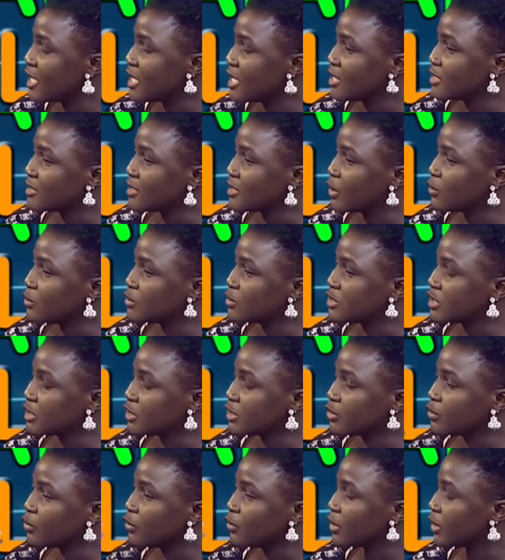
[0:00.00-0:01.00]
that would tell
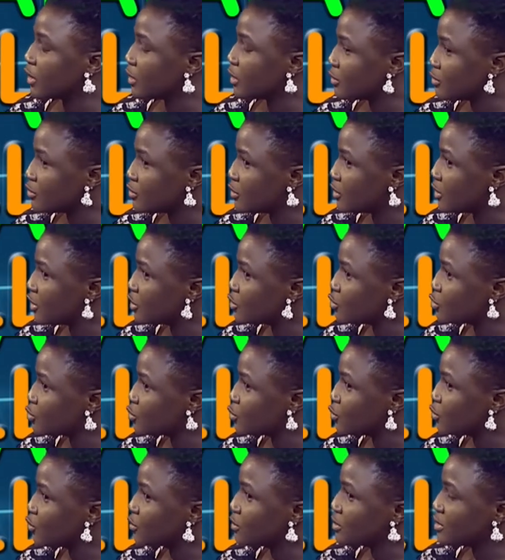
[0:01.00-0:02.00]
you, okay, you need
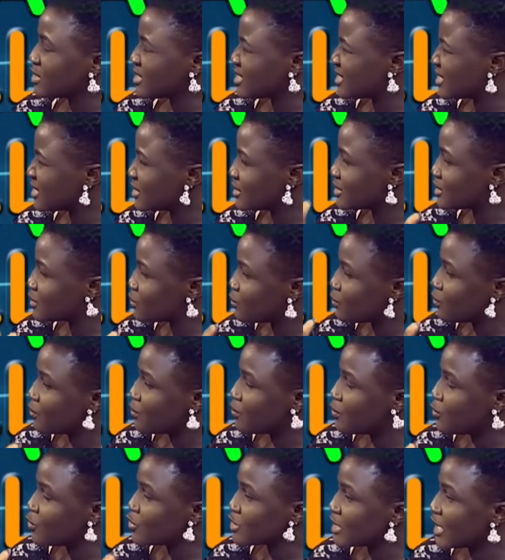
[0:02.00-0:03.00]
to, this is
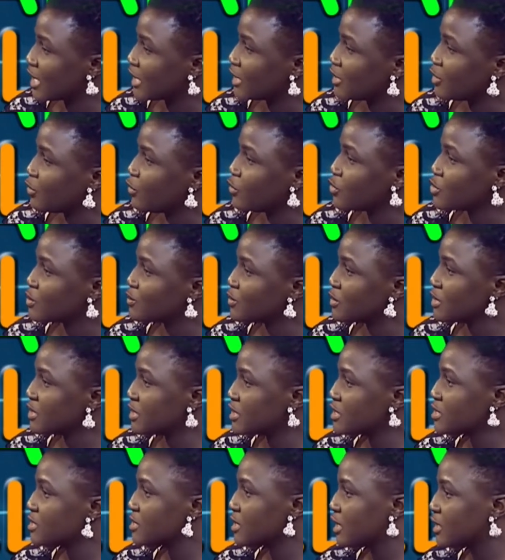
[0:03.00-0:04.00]
most likely going to
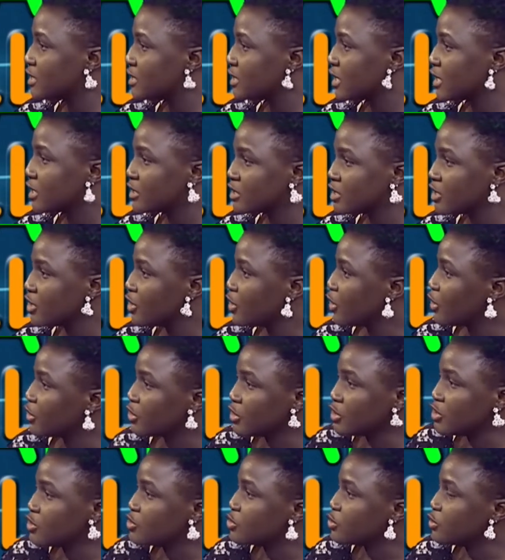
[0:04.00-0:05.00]
be this, and then
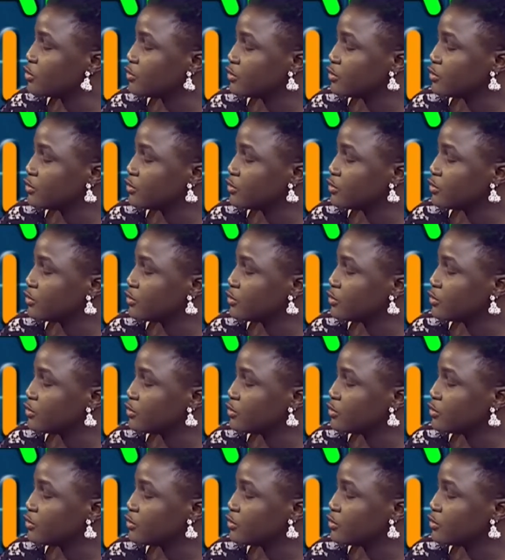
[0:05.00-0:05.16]
you need to go for